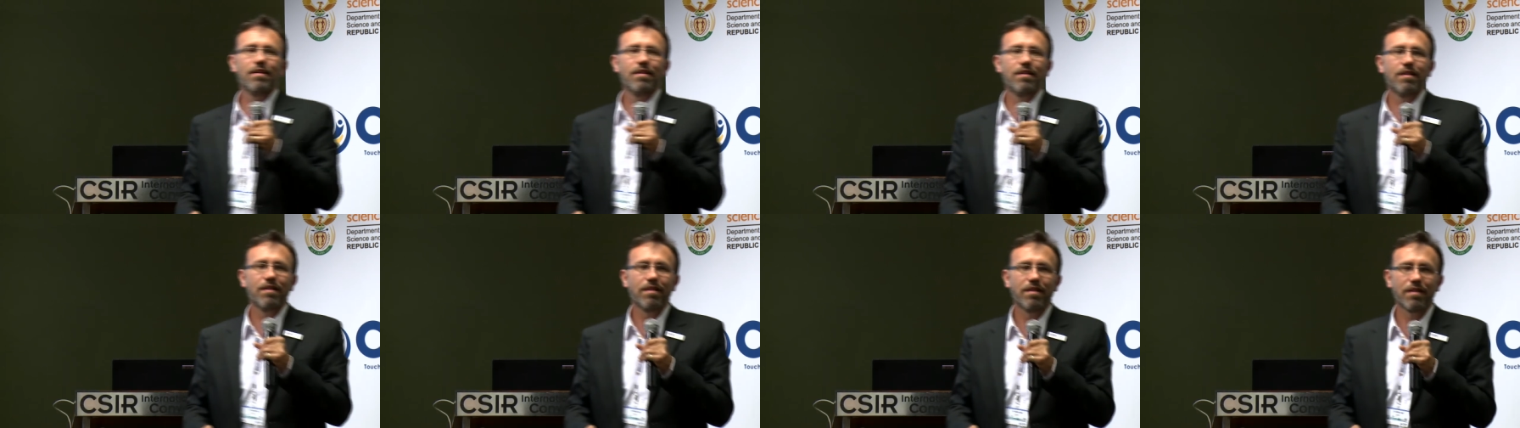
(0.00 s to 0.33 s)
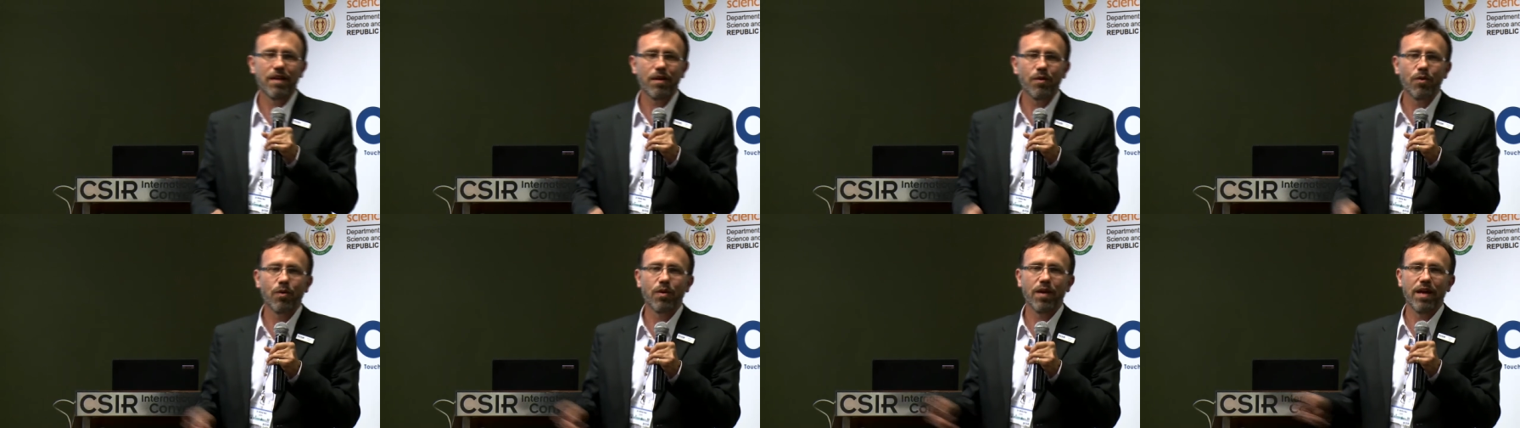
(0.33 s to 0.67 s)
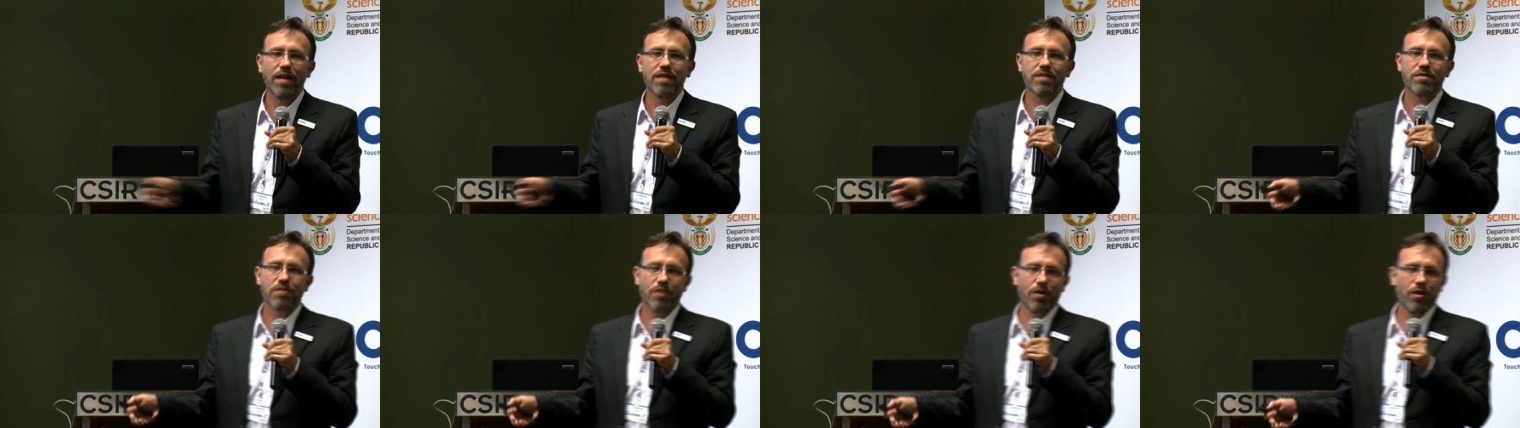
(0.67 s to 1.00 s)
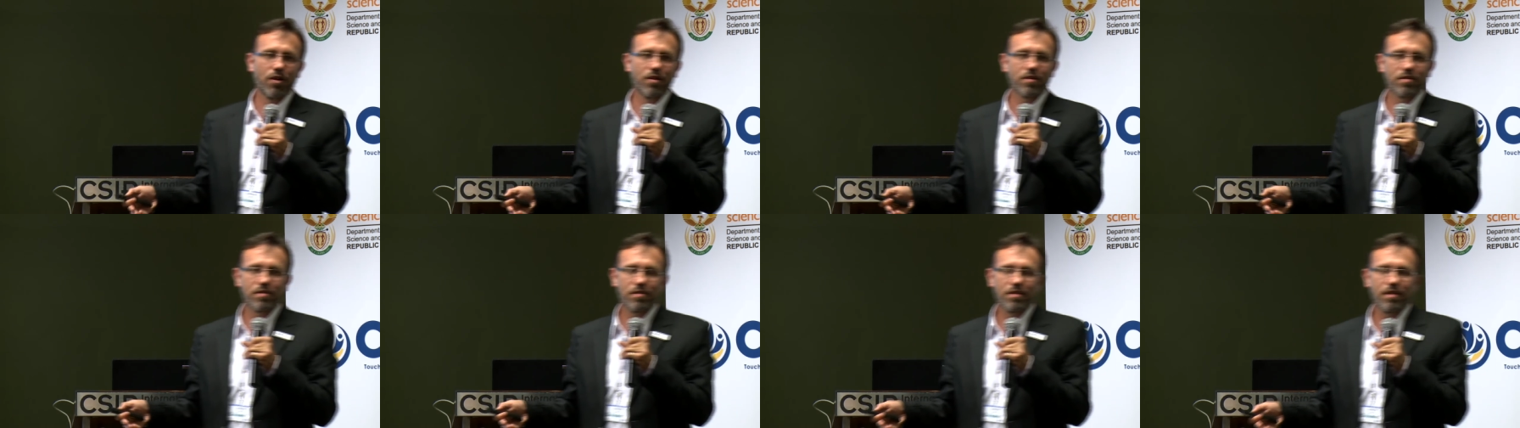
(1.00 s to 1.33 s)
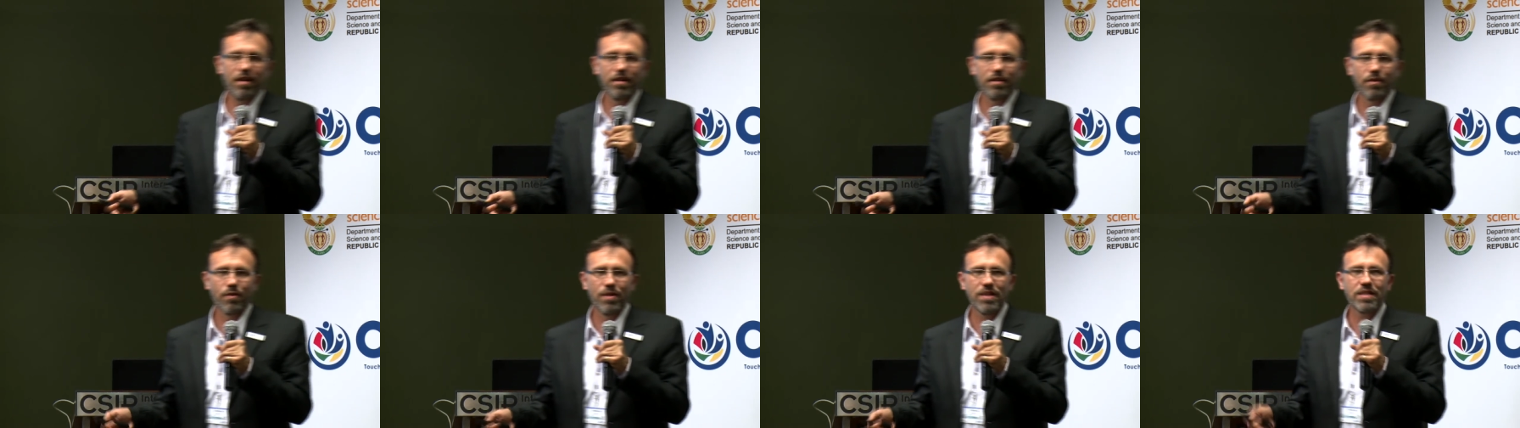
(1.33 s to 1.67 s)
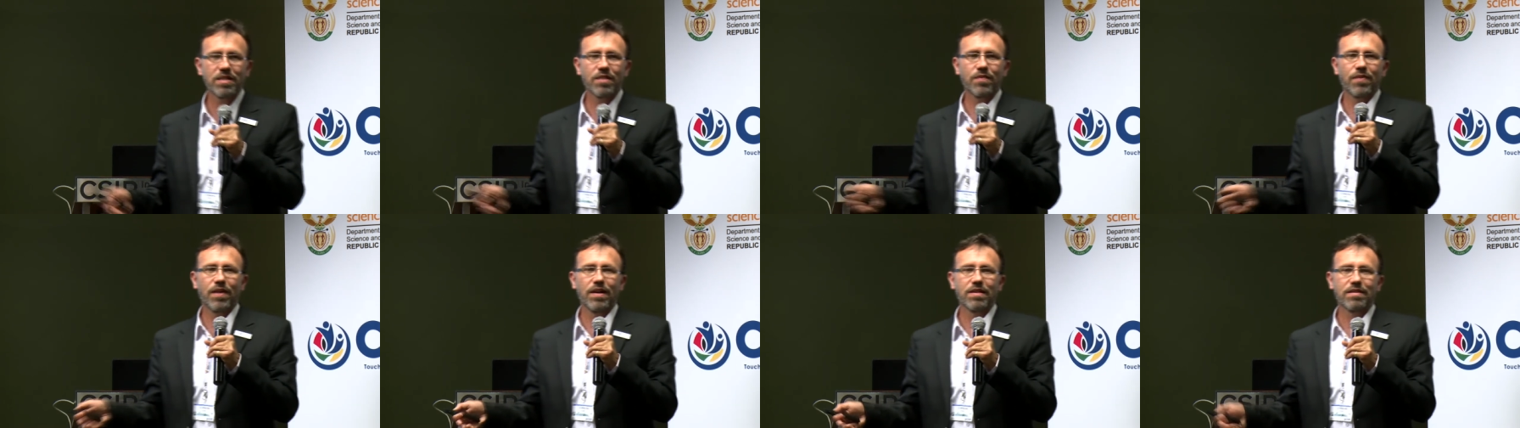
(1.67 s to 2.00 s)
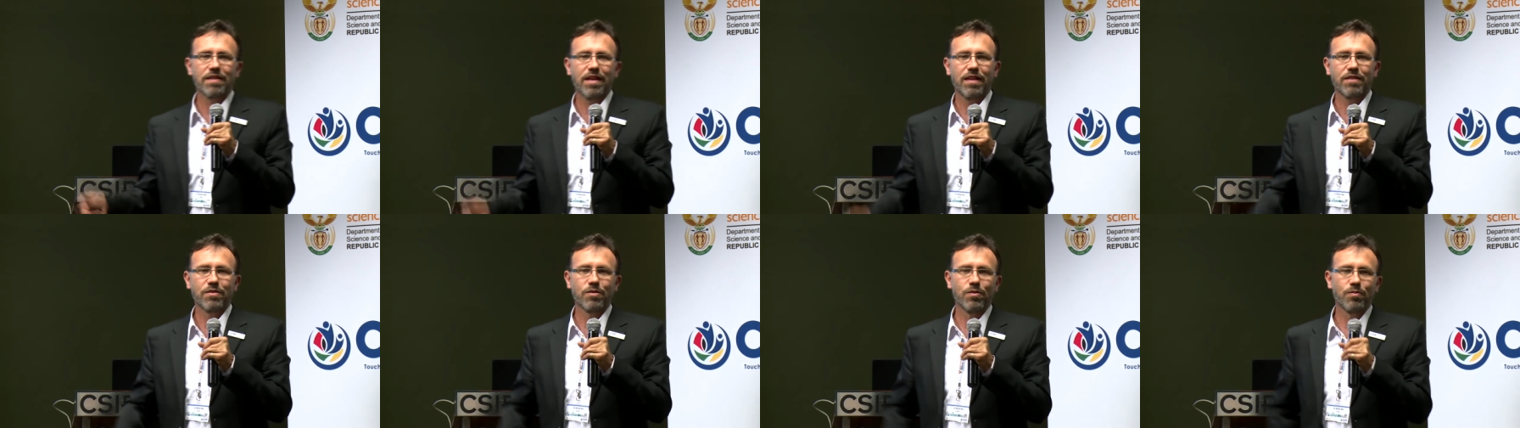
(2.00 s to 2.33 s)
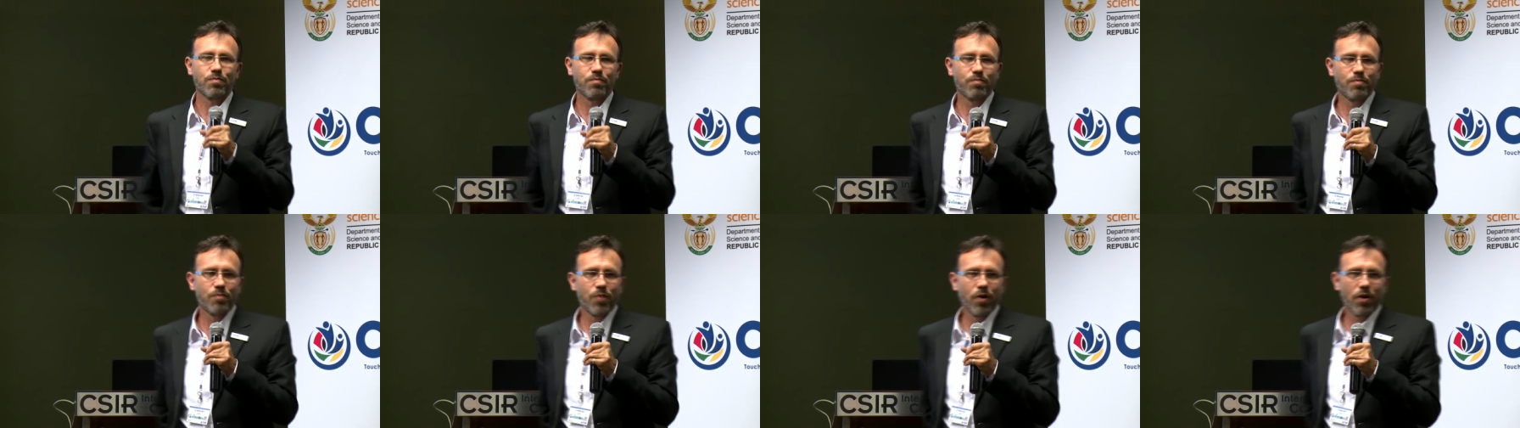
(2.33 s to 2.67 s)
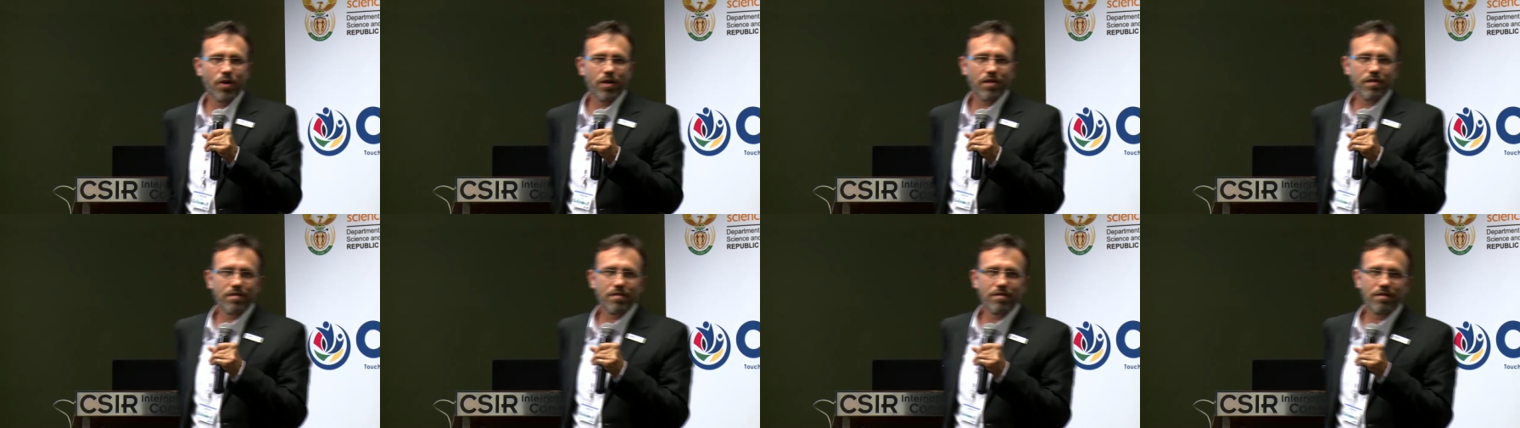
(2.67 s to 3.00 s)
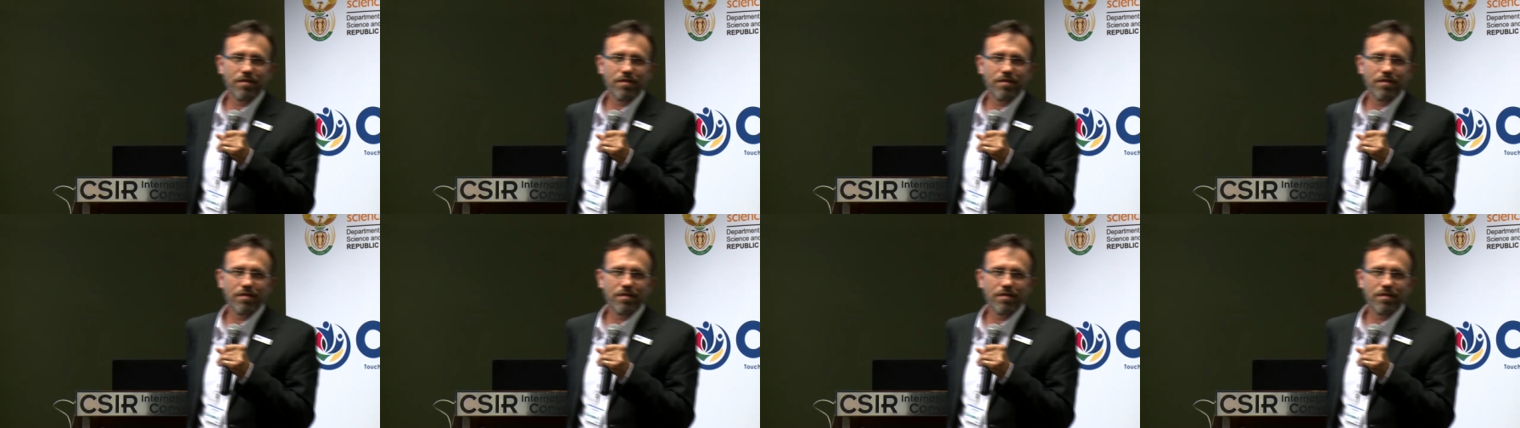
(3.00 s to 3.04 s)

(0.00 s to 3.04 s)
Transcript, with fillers: Uh, they all had SARS, and the rest of us had to pocket,